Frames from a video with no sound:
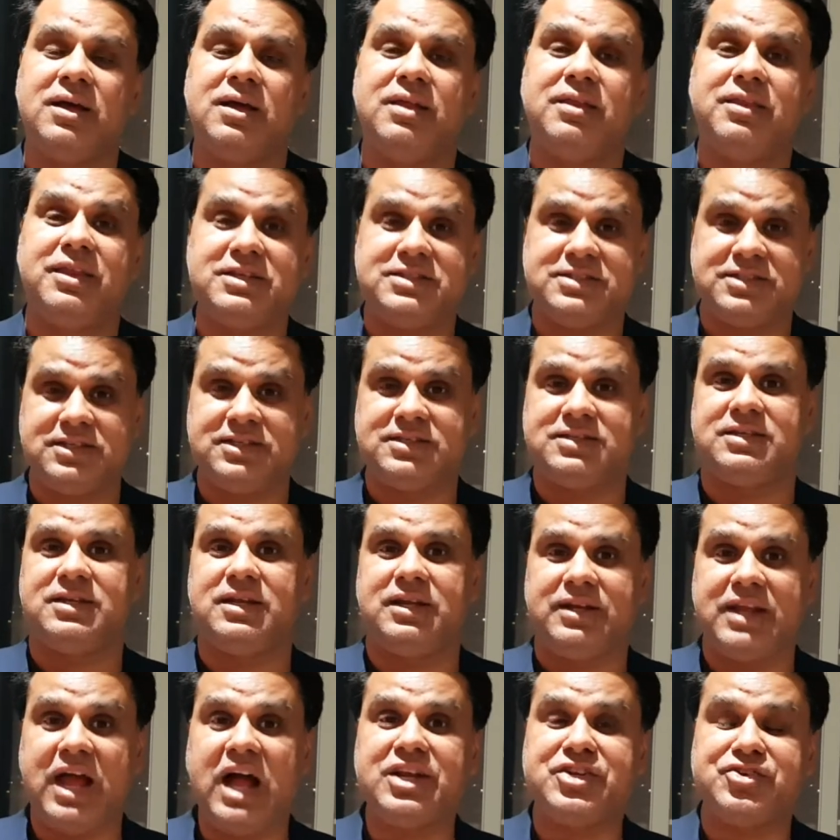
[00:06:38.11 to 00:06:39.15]
This has
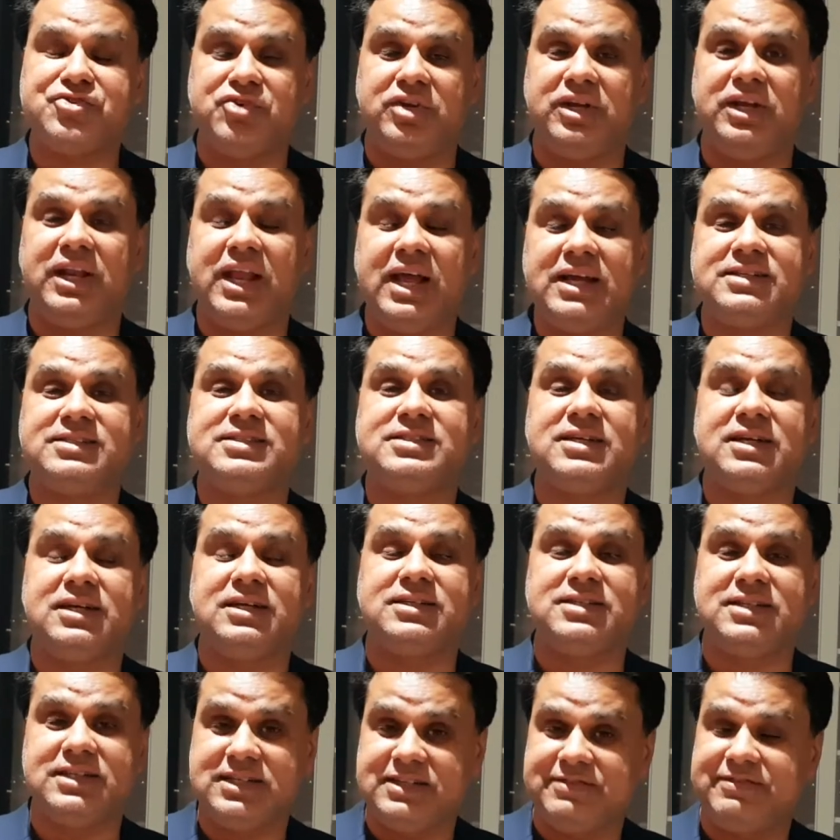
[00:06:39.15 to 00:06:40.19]
naturally led
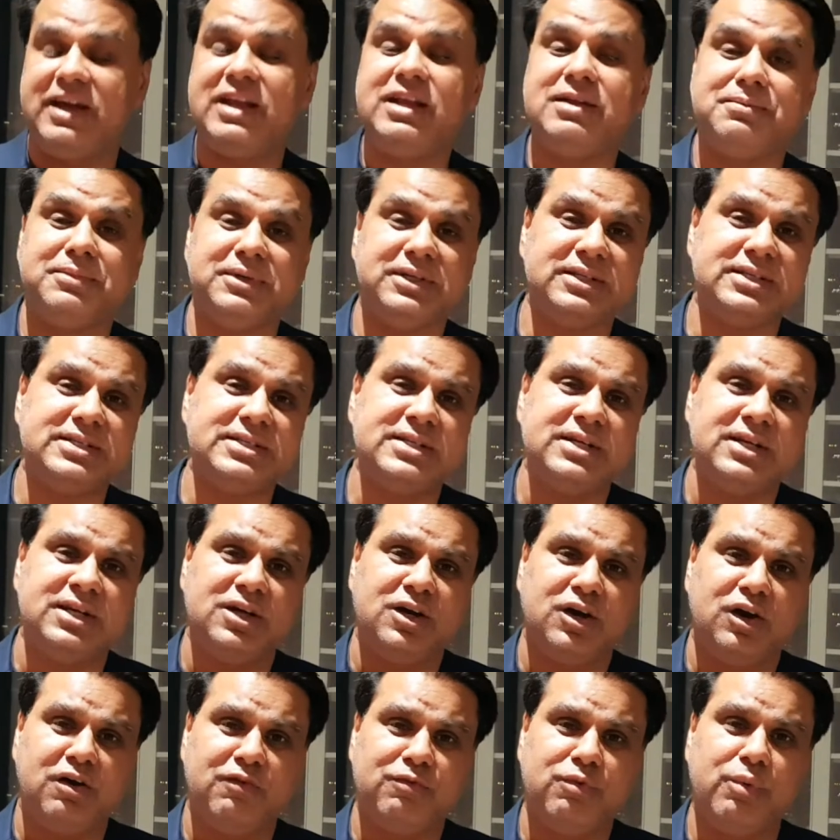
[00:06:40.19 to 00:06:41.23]
to the development
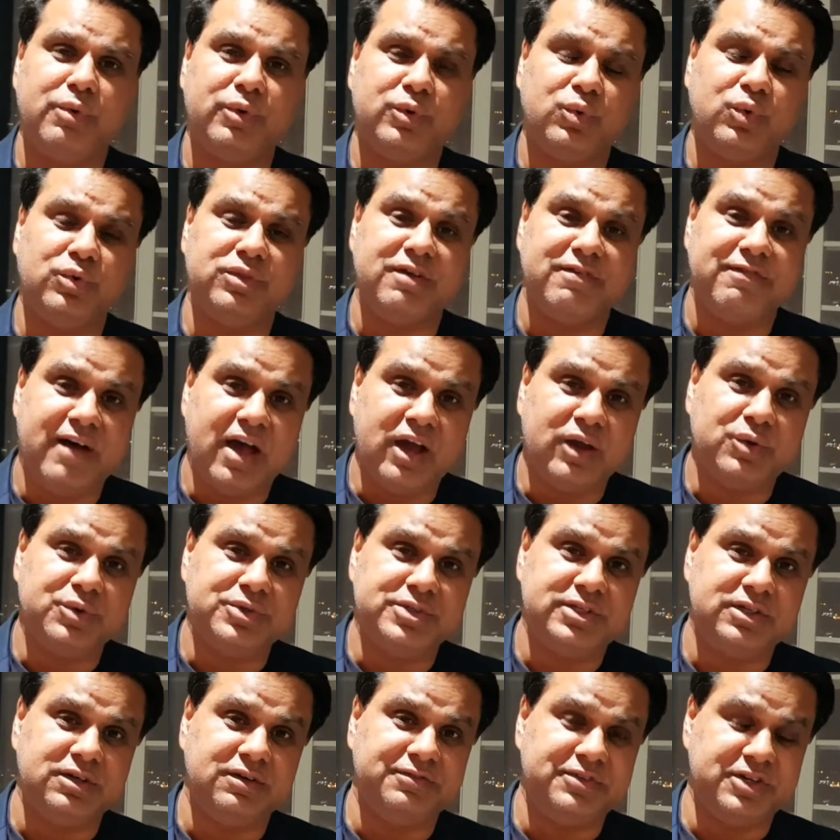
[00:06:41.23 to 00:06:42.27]
of what we call the
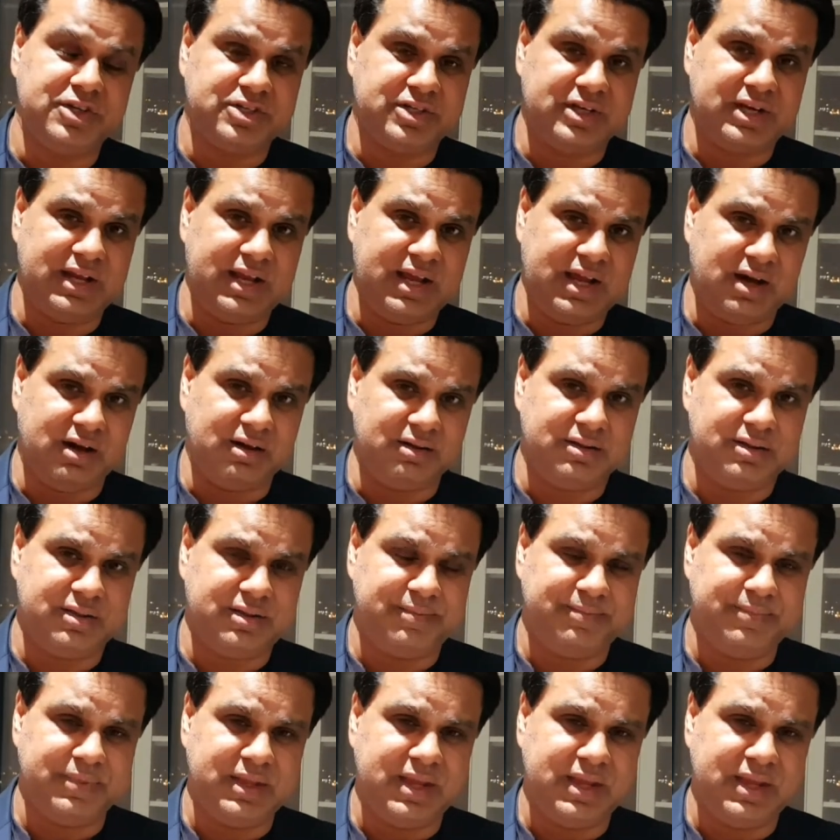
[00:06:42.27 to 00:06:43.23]
Faculty of Digital Health.